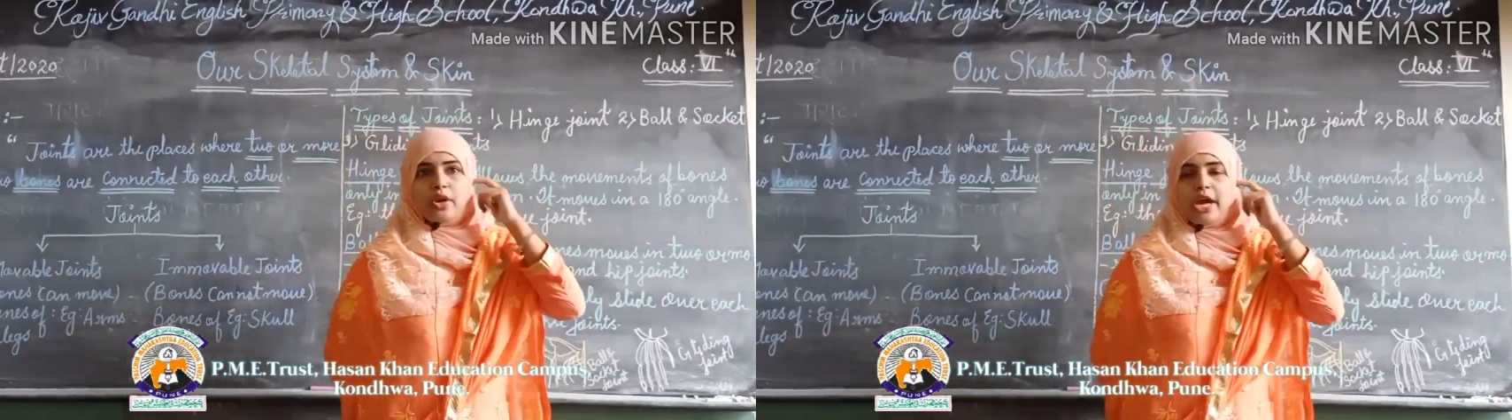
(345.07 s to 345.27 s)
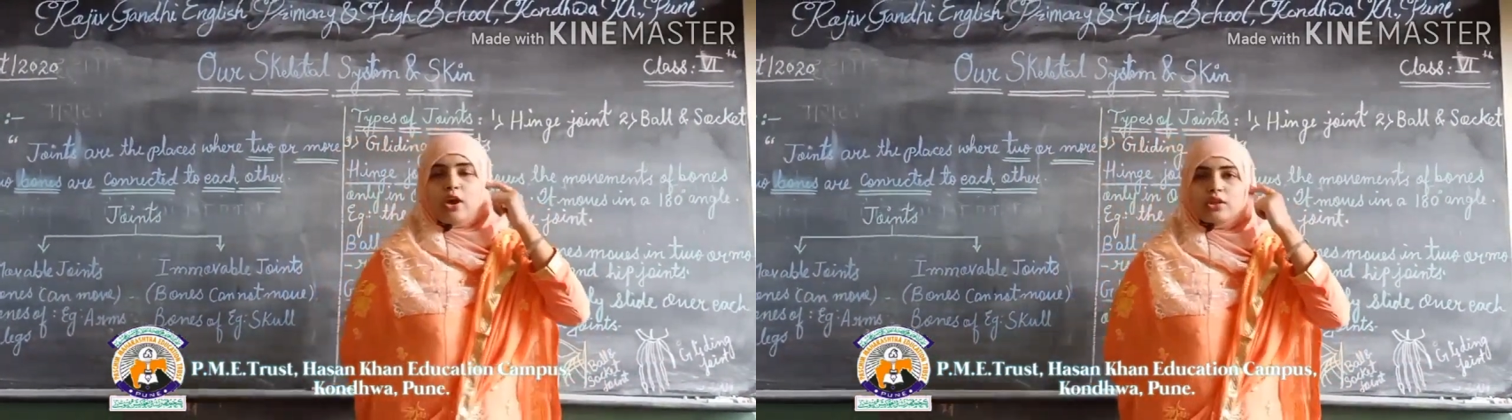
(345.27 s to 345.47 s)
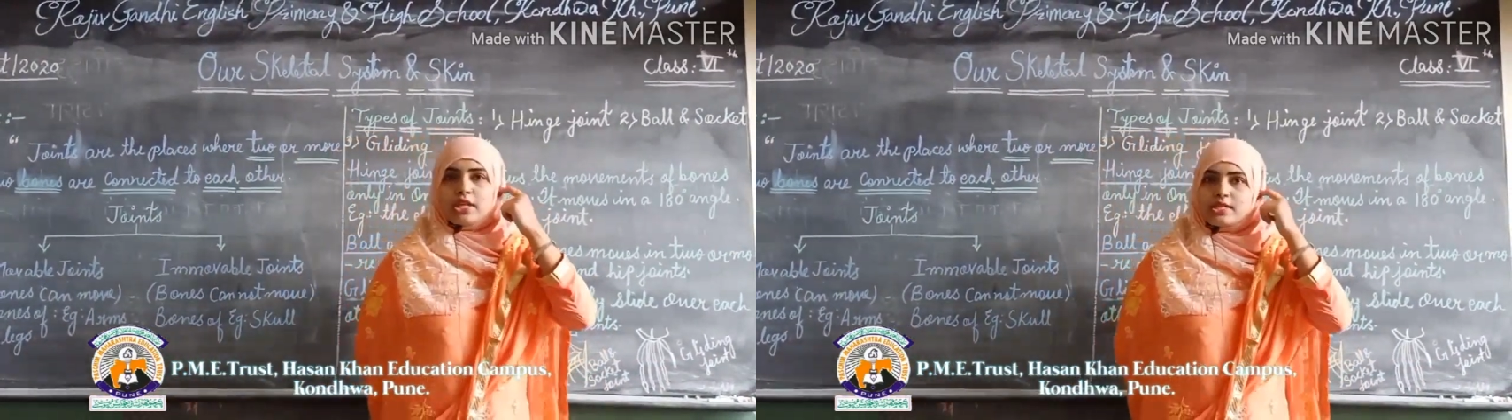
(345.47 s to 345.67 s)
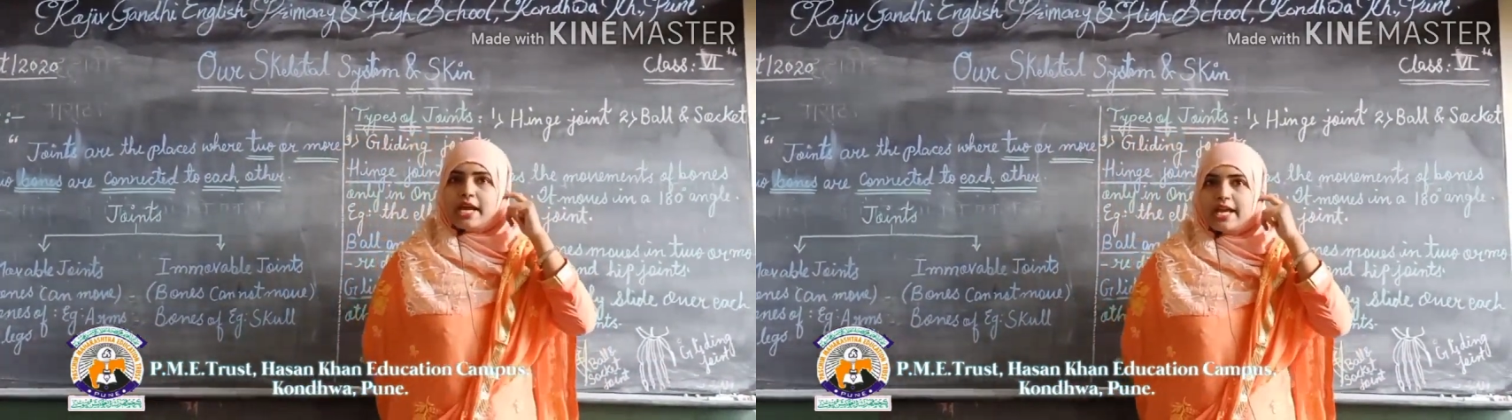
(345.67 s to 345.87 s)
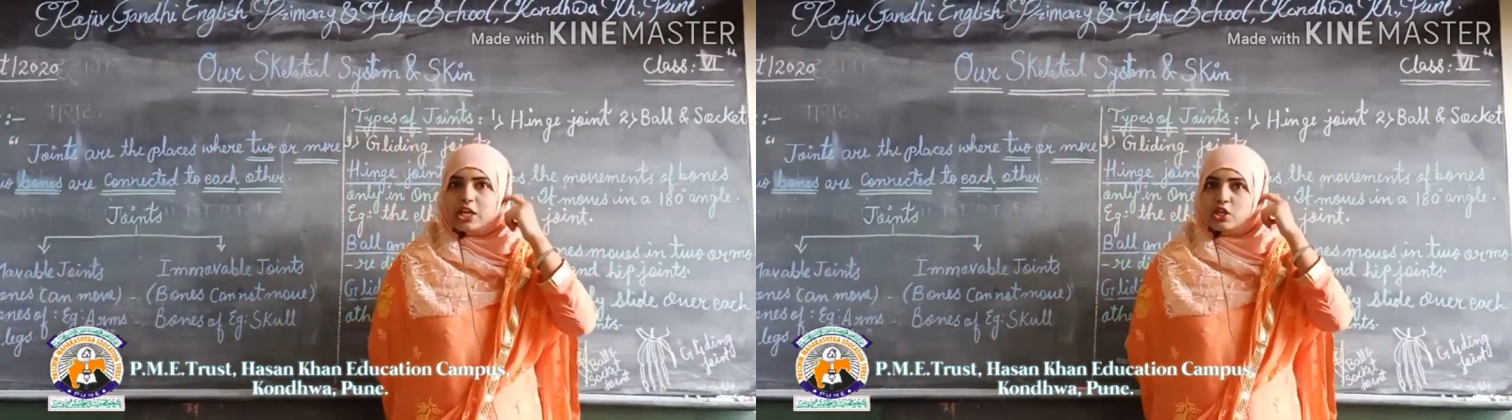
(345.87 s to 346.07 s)
okay, or this
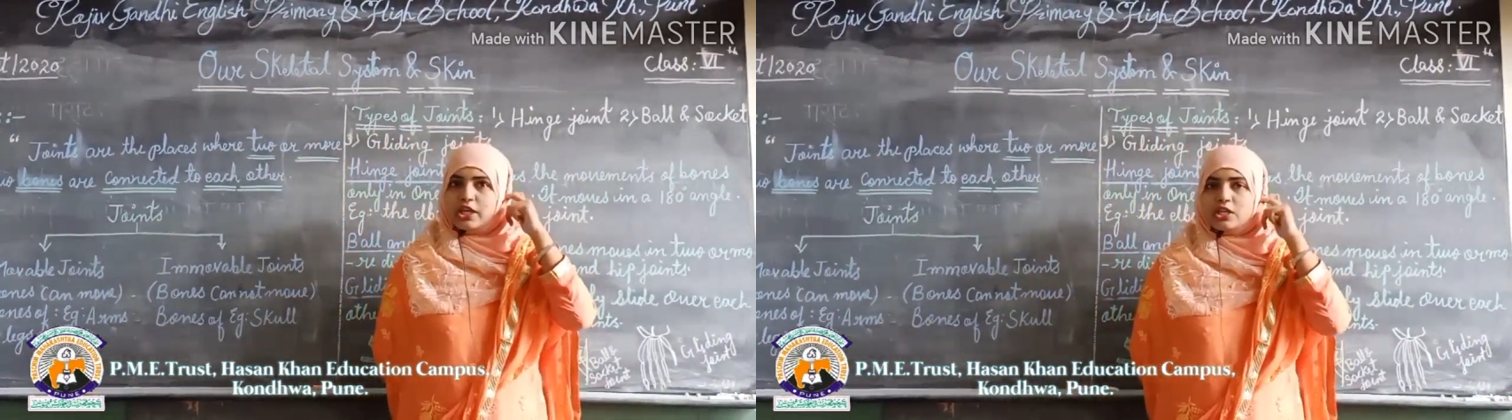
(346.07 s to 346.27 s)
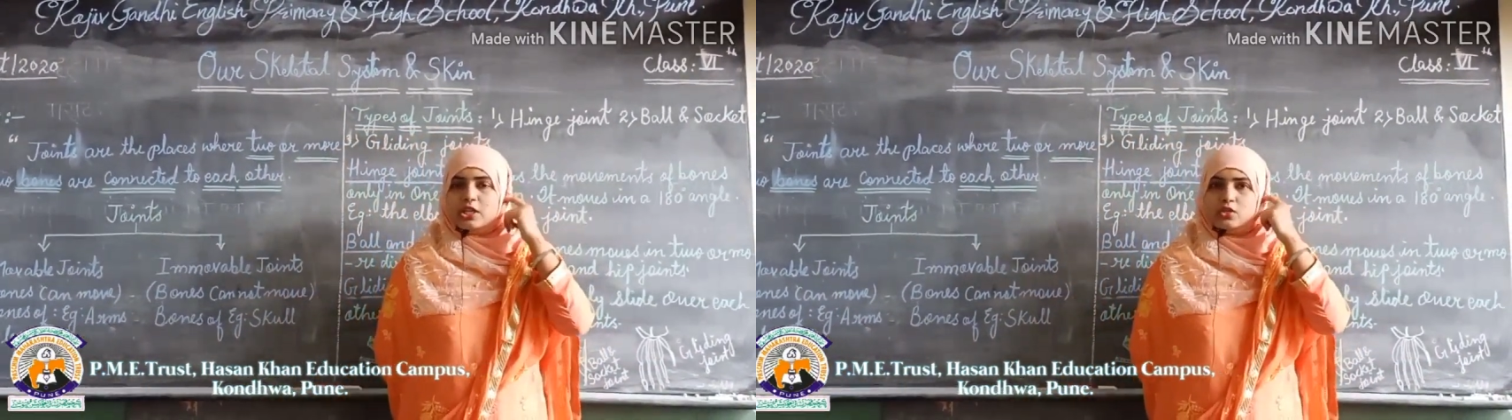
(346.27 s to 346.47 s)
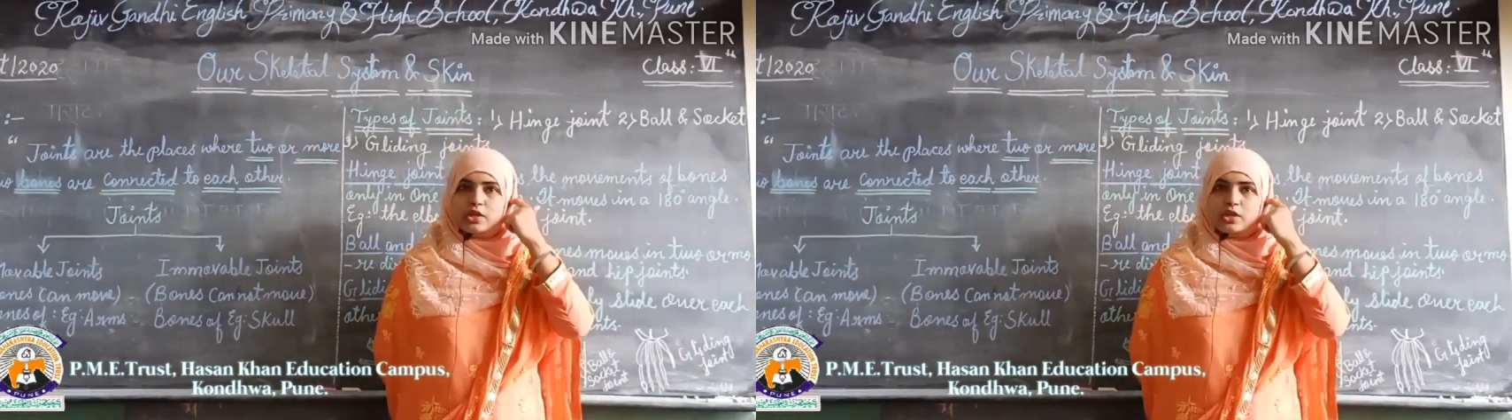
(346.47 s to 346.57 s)
direction is